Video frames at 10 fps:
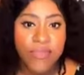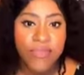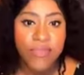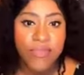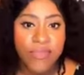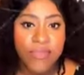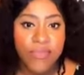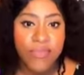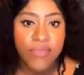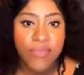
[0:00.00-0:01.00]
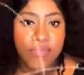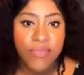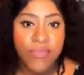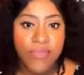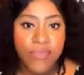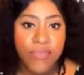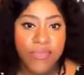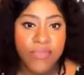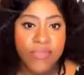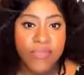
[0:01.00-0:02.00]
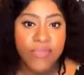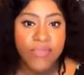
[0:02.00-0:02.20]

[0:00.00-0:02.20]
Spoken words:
No words are spoken by the person on screen.